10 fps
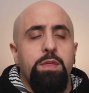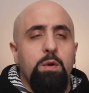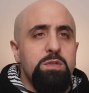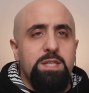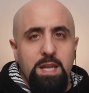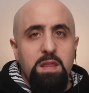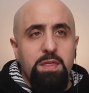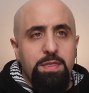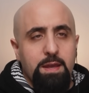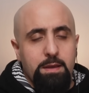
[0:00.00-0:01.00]
there was
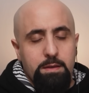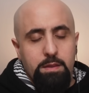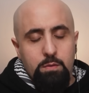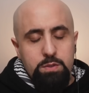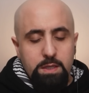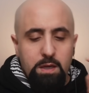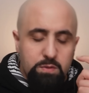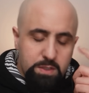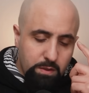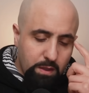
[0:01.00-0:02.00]
another thing. There was
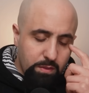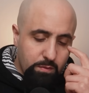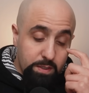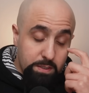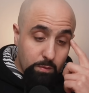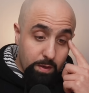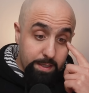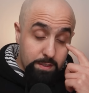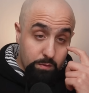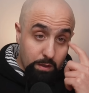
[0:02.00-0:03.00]
another reason
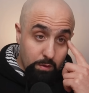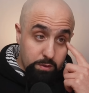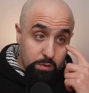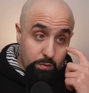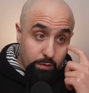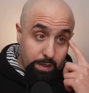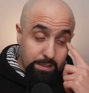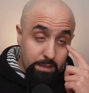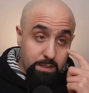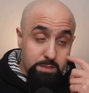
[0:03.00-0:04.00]
why Israel also
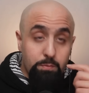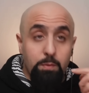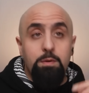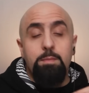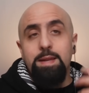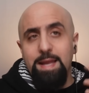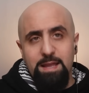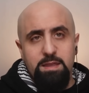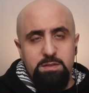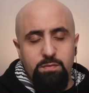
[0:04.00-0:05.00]
created this problem and
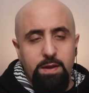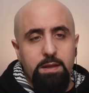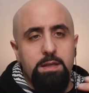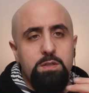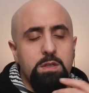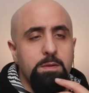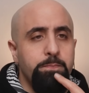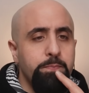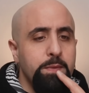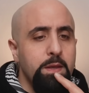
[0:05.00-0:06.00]
had this violation.
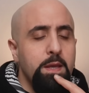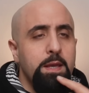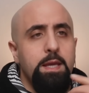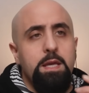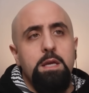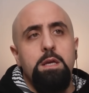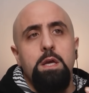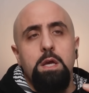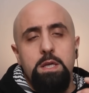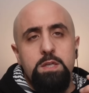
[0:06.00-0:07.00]

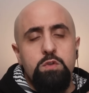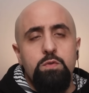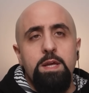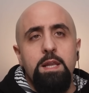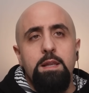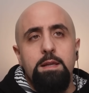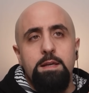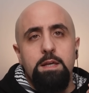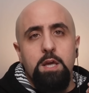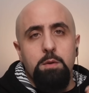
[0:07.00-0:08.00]
Israel
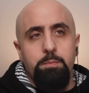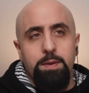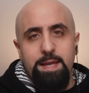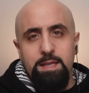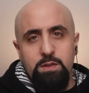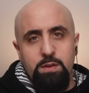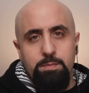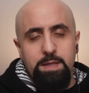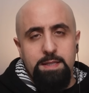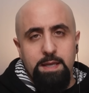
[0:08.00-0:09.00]
complained to the
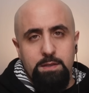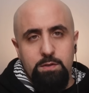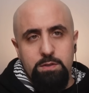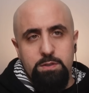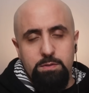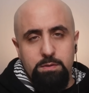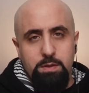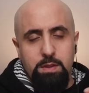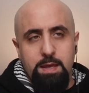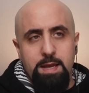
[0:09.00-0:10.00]
mediators
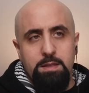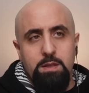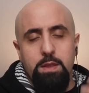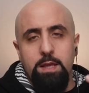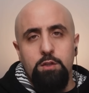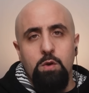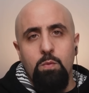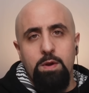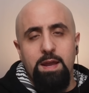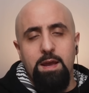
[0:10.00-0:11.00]
that they
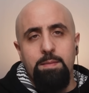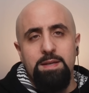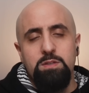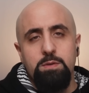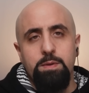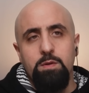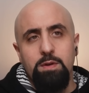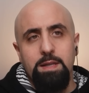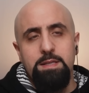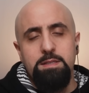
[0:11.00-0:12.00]
don't want Hamas to be
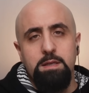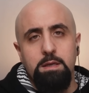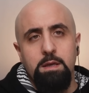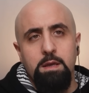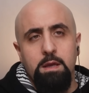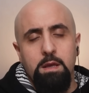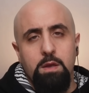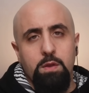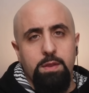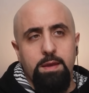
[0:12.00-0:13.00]
releasing
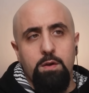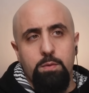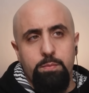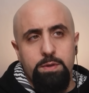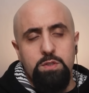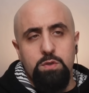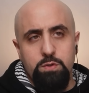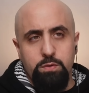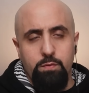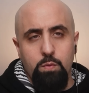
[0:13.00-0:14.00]
their
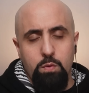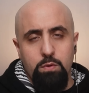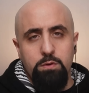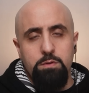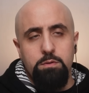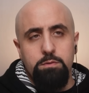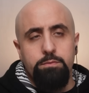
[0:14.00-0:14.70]
prisoners of war